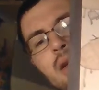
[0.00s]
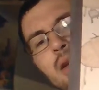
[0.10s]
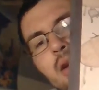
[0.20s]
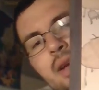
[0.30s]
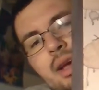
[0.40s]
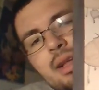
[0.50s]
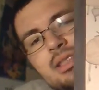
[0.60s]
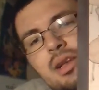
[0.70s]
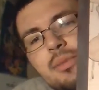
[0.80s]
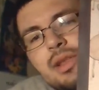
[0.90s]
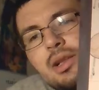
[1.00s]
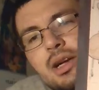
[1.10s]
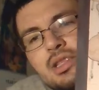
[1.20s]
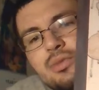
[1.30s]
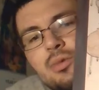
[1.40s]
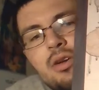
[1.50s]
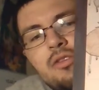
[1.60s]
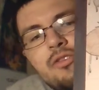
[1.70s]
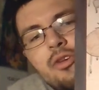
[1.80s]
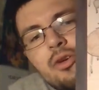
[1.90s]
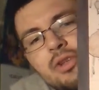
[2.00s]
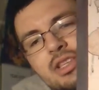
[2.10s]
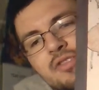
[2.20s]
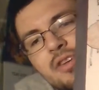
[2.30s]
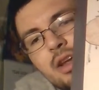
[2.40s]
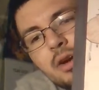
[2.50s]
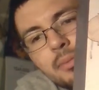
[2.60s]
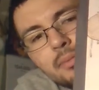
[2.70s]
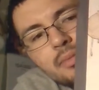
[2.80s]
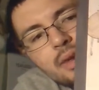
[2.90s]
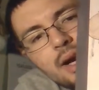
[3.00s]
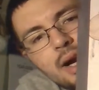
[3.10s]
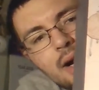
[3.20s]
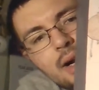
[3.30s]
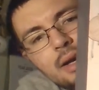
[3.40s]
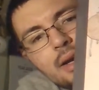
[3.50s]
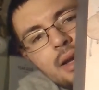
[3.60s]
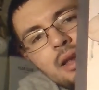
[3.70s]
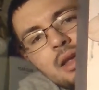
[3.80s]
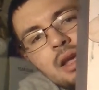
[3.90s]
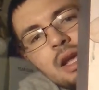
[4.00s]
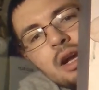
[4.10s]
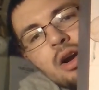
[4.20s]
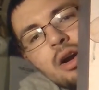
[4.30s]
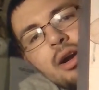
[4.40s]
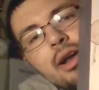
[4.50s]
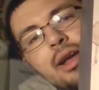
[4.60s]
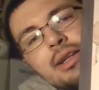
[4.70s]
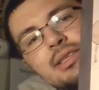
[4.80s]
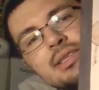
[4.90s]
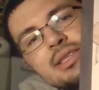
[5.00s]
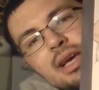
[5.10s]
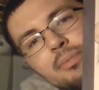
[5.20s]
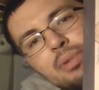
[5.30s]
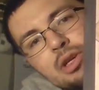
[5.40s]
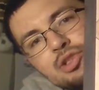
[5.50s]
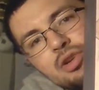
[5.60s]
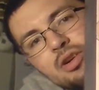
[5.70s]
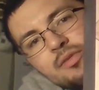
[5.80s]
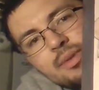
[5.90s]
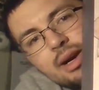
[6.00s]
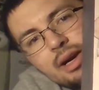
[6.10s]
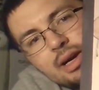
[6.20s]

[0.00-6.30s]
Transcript: Okay, this is going to be the last one for this video. In here, it's a picture of my